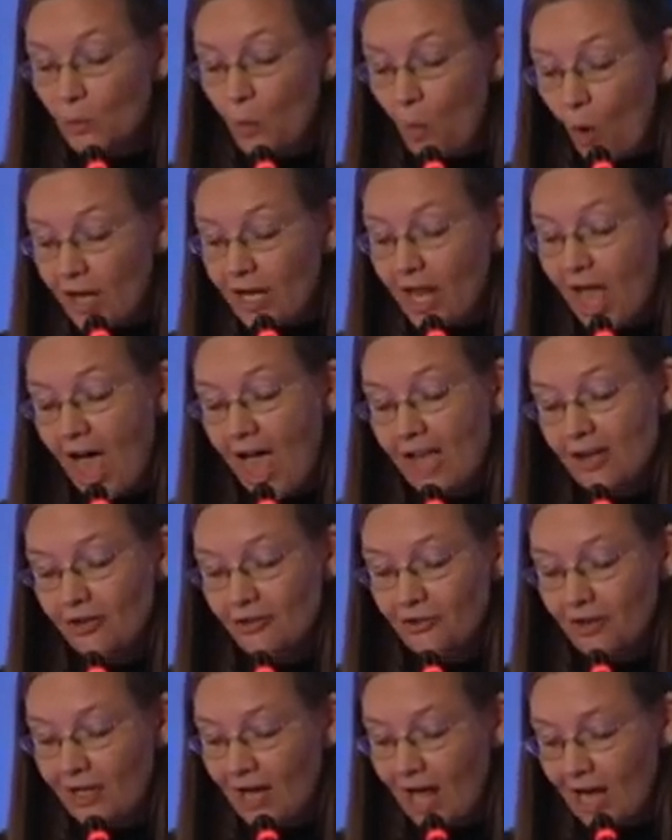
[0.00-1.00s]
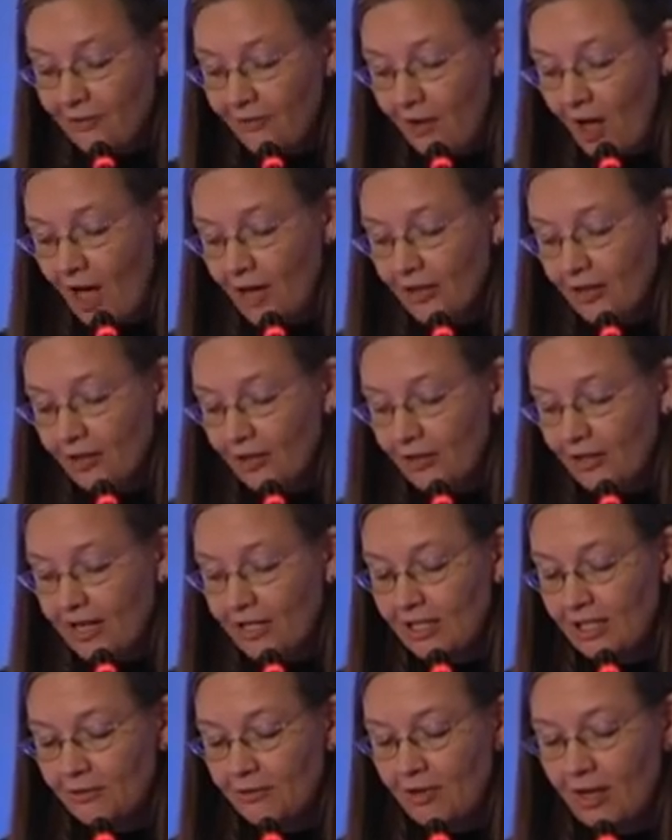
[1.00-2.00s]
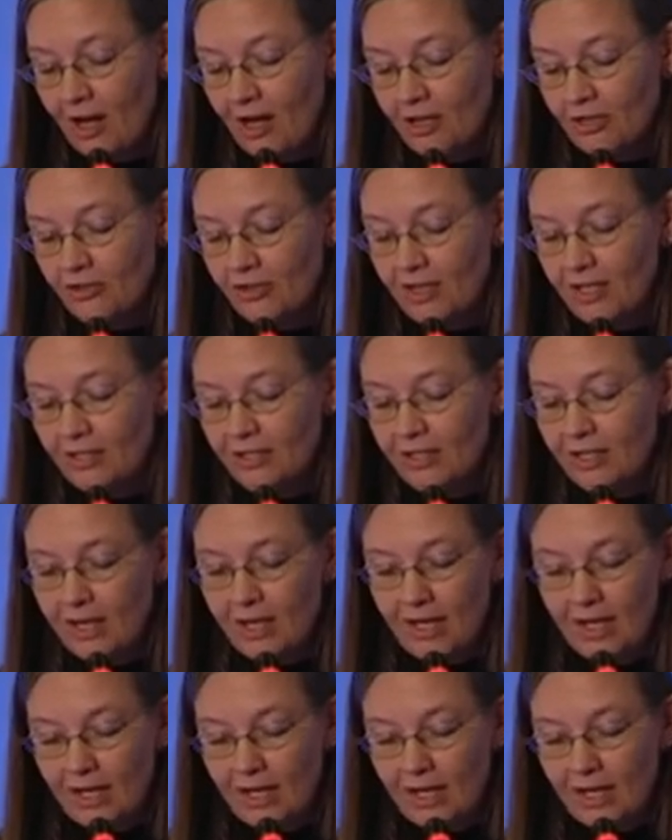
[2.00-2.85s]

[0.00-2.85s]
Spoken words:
100 out of 183 countries